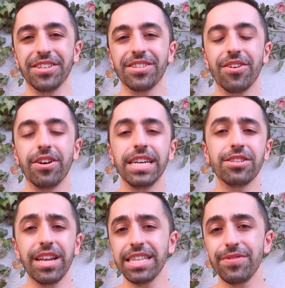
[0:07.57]
So in
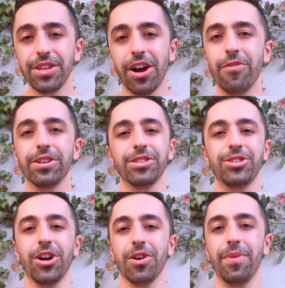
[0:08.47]
today's video, I want us to
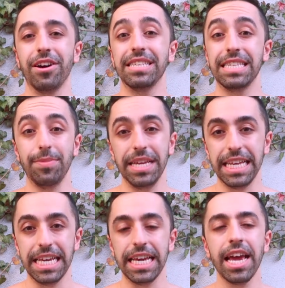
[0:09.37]
talk about
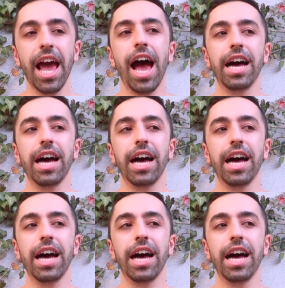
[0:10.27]
CBD.